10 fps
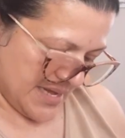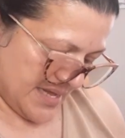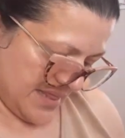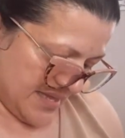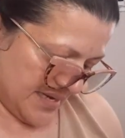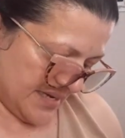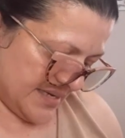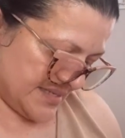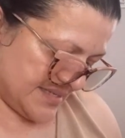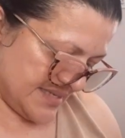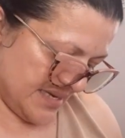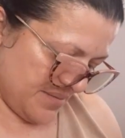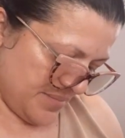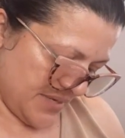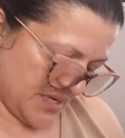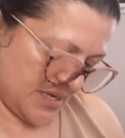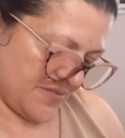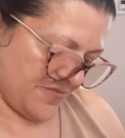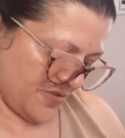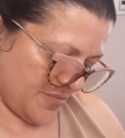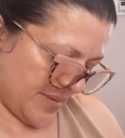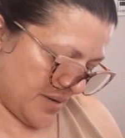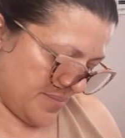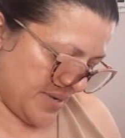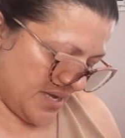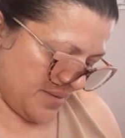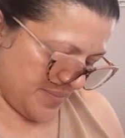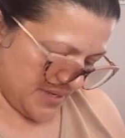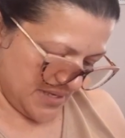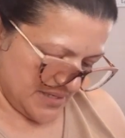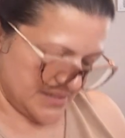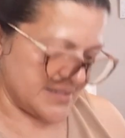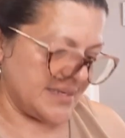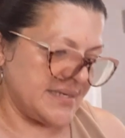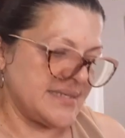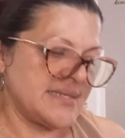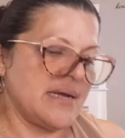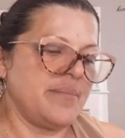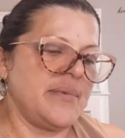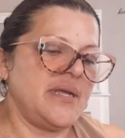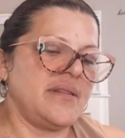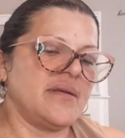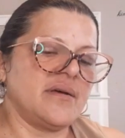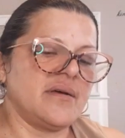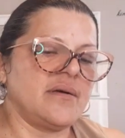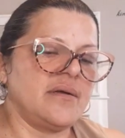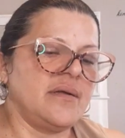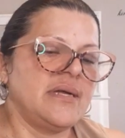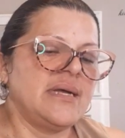And then they send me, for my babies, they send me the